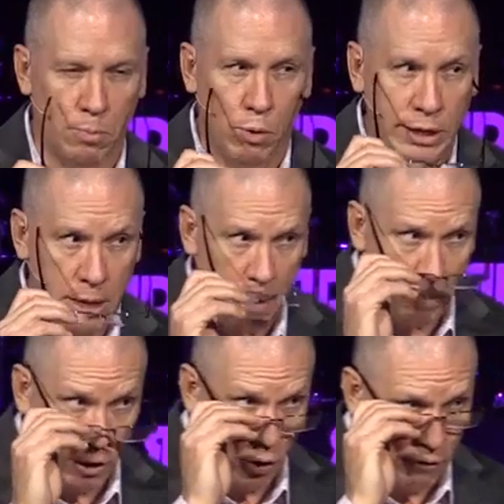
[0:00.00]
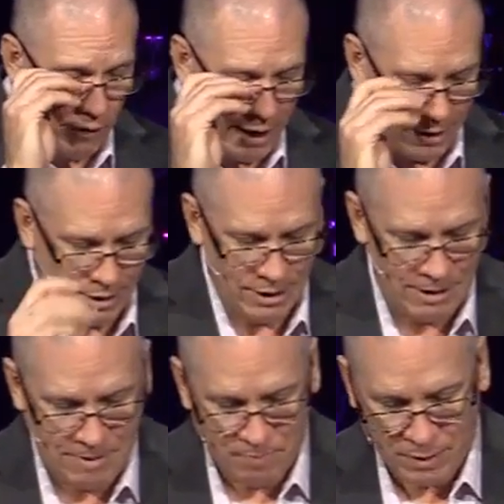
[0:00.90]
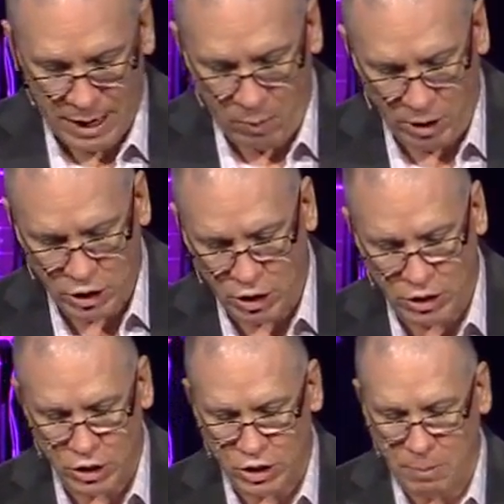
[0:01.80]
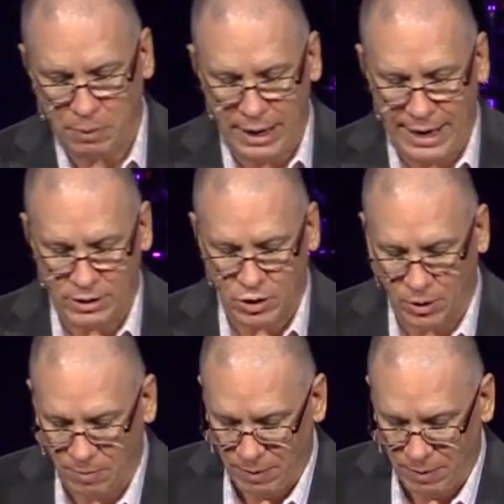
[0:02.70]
and bring them up in your faith, I want you to just simply answer,